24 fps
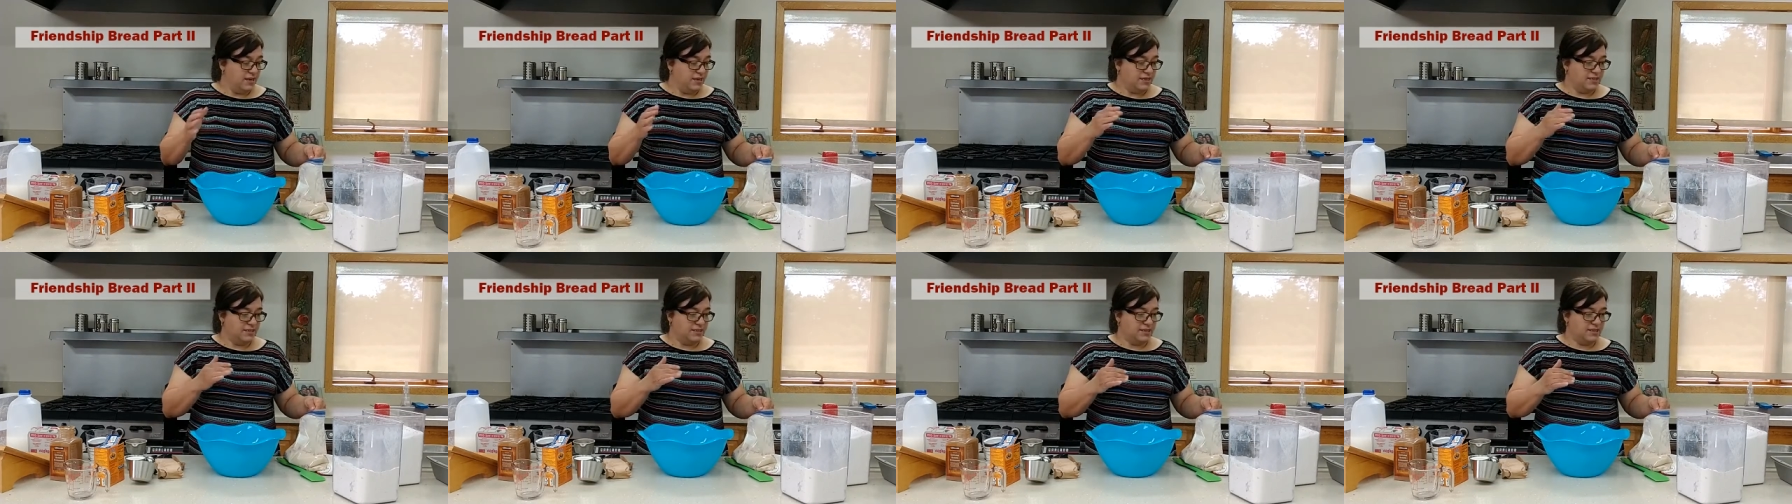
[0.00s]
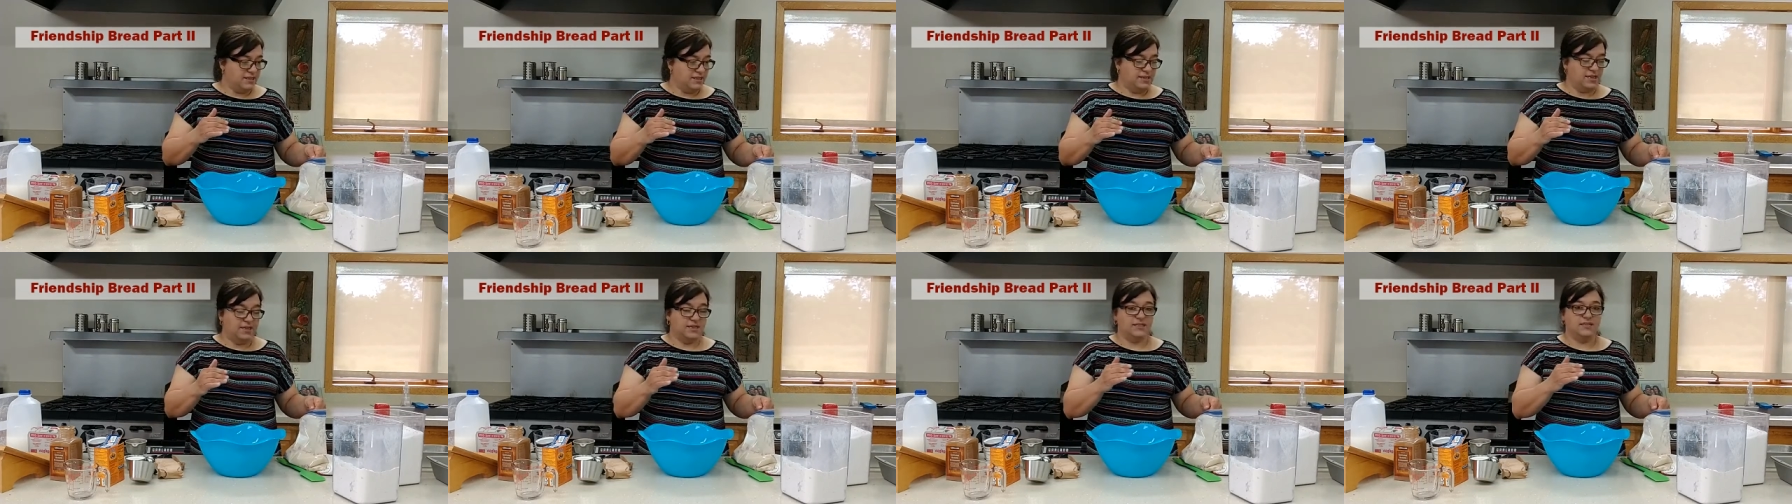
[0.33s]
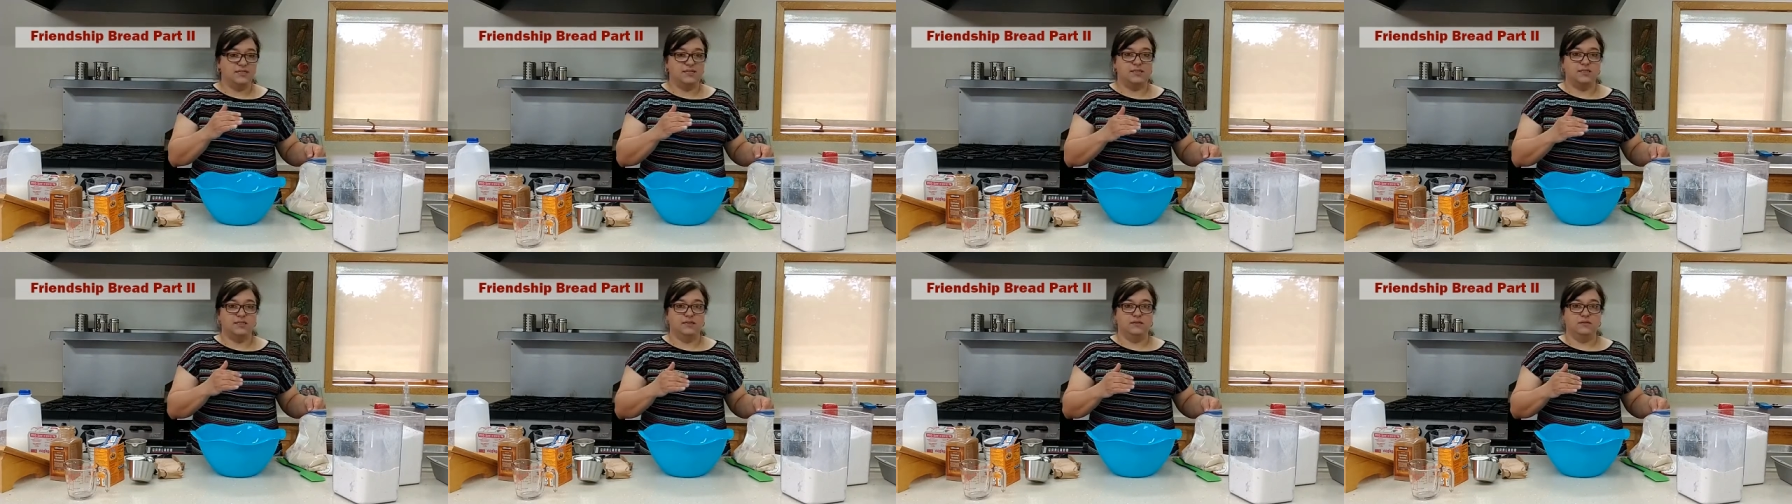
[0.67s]
Because it
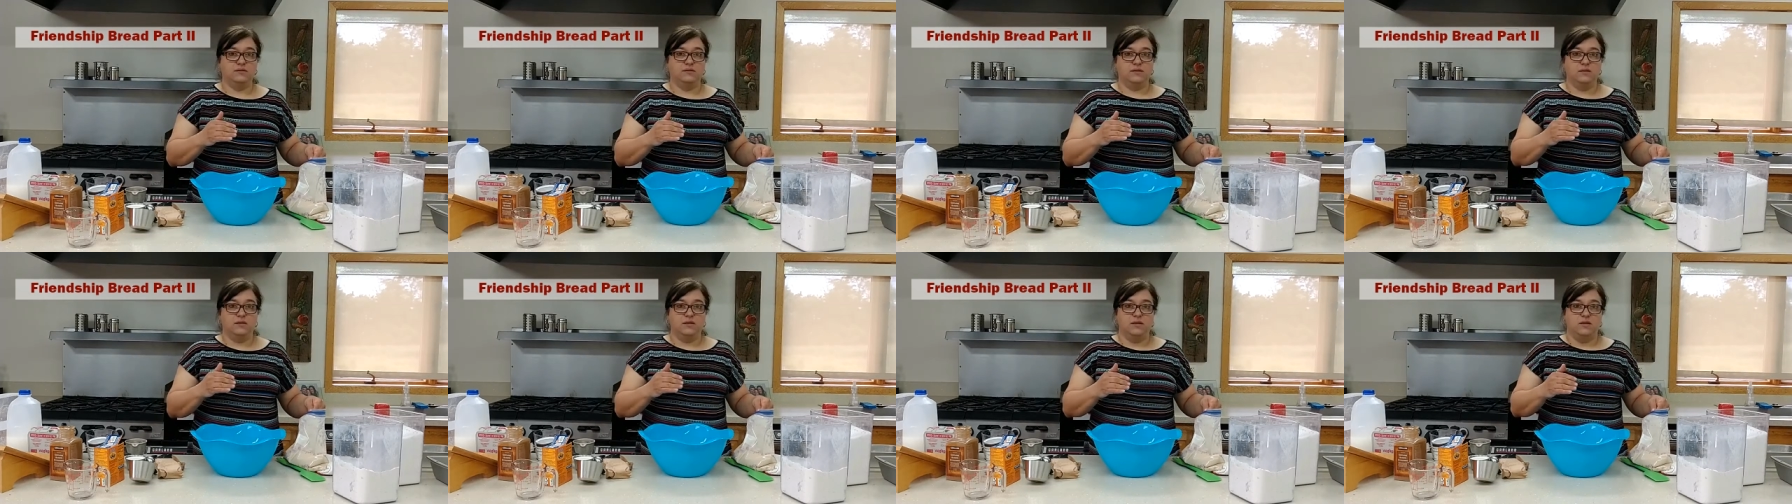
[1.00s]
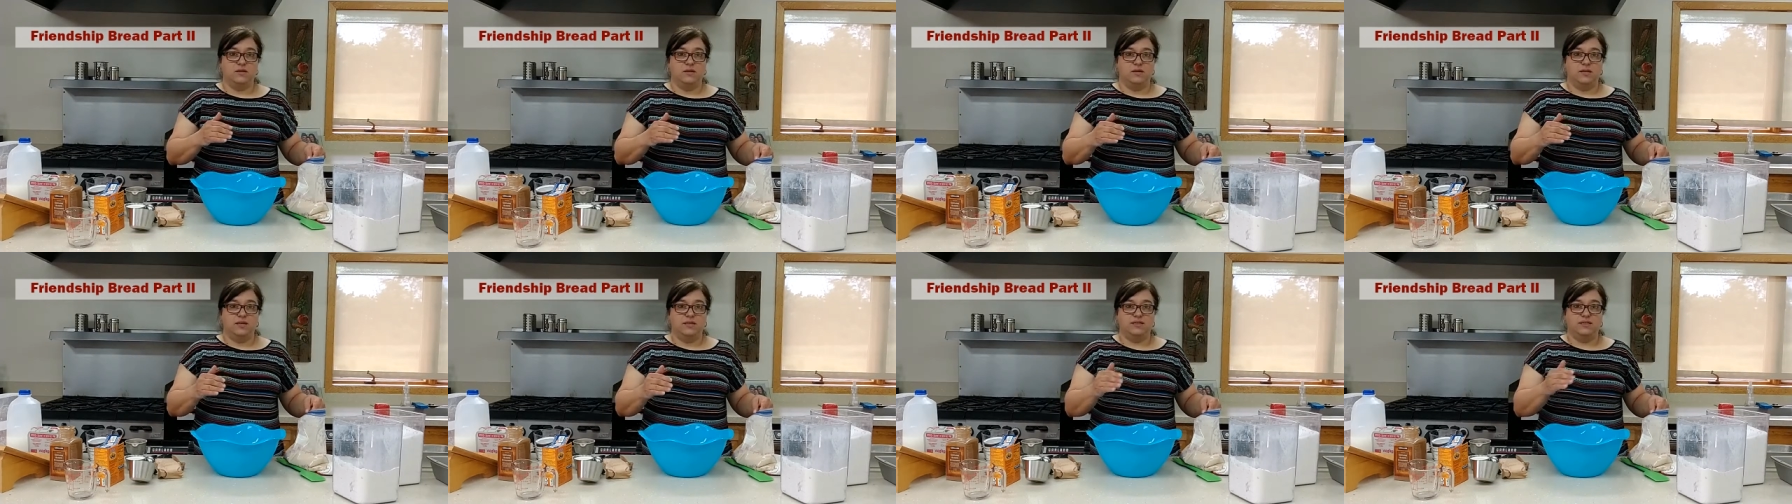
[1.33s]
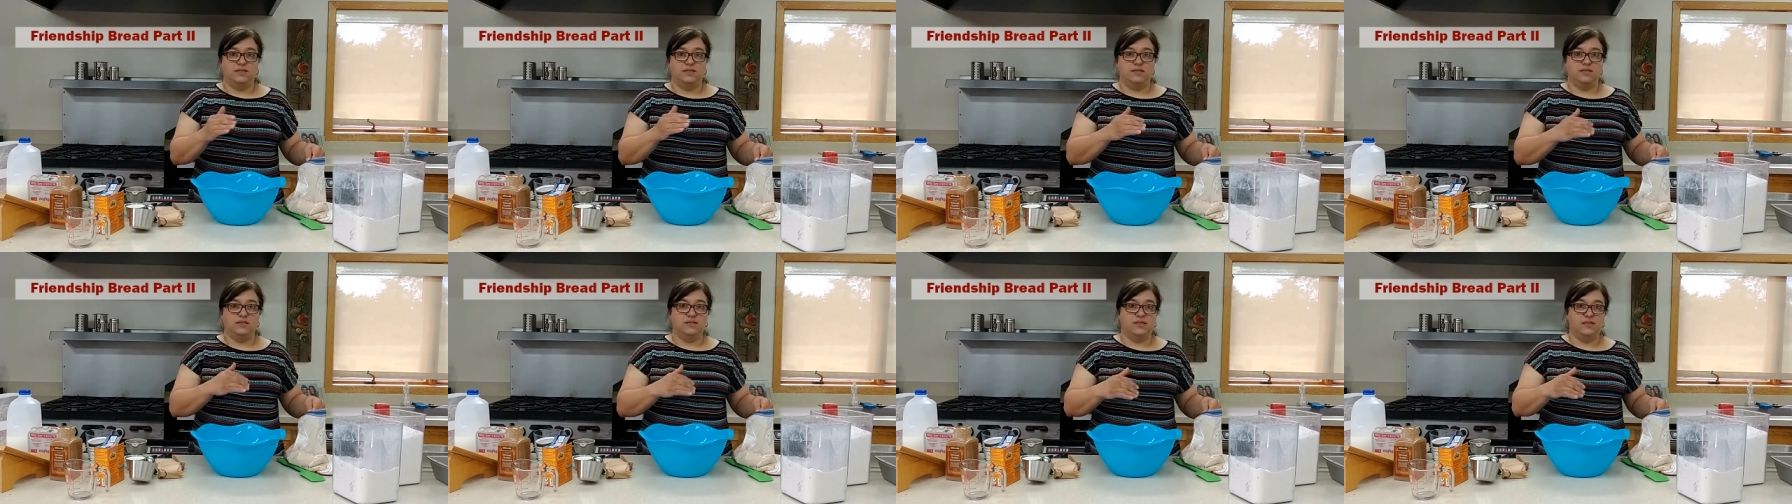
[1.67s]

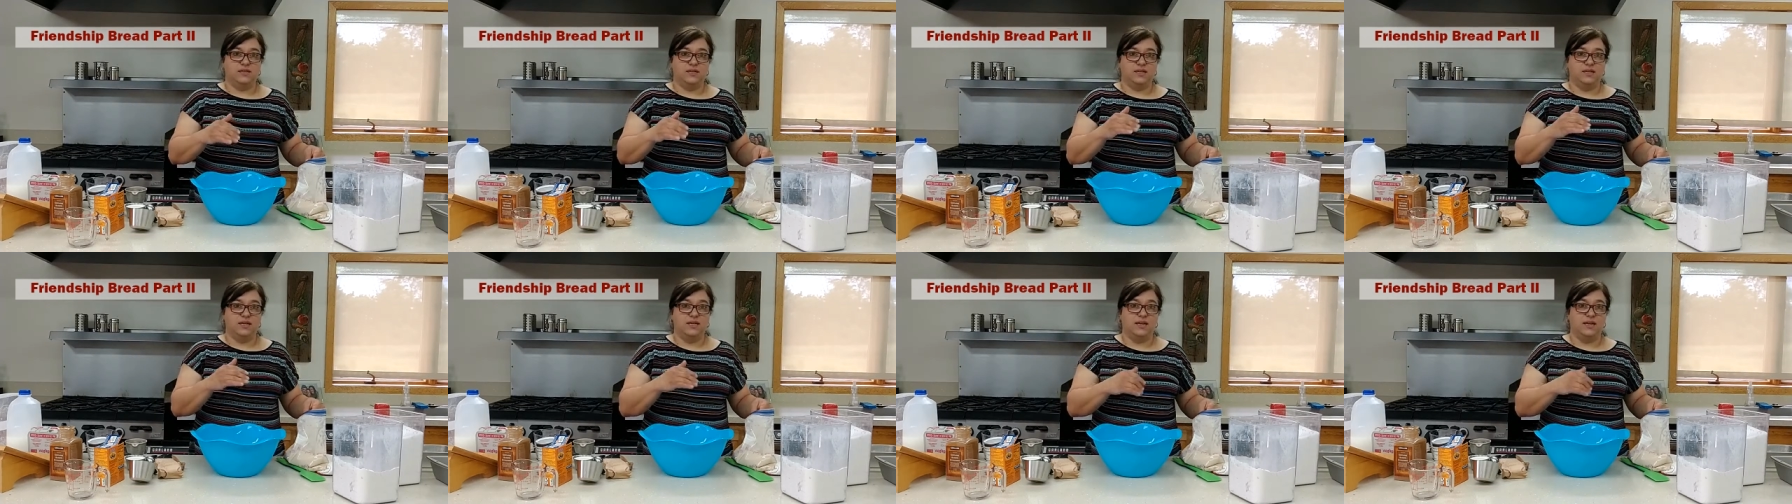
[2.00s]
doesn't